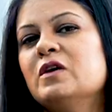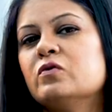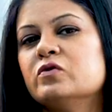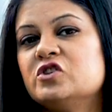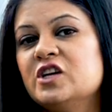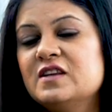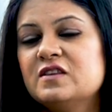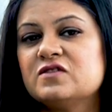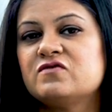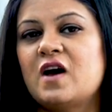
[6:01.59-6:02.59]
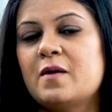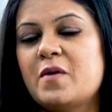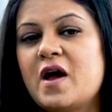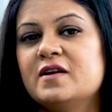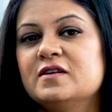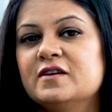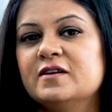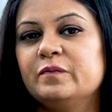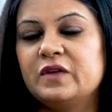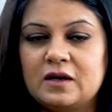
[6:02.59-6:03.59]
you could change the strap and
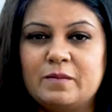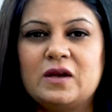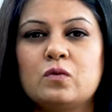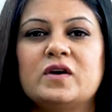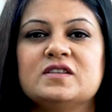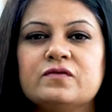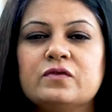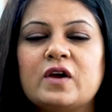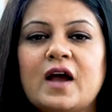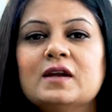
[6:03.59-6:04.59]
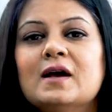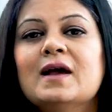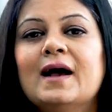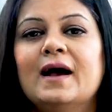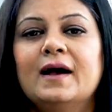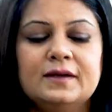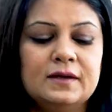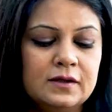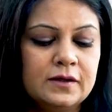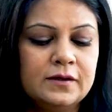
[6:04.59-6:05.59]
get better ones if you can.
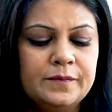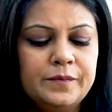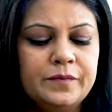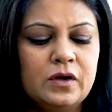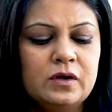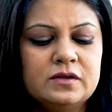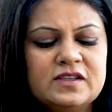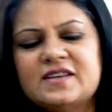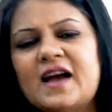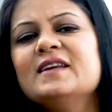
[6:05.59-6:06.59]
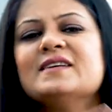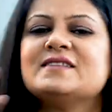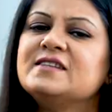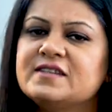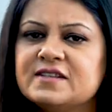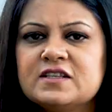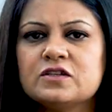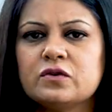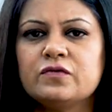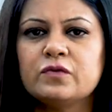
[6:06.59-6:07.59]
And design is decent,
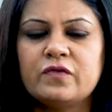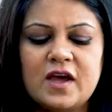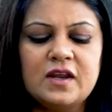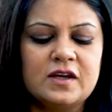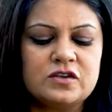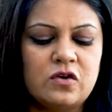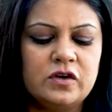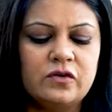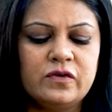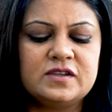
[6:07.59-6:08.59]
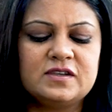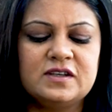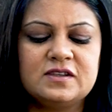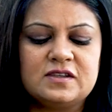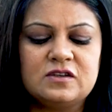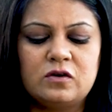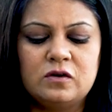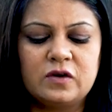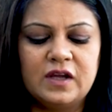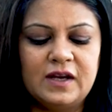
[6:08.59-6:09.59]
so if you're wearing it on your wrist, it's not
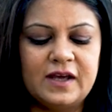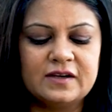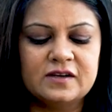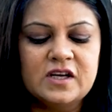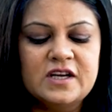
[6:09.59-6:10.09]
looking like a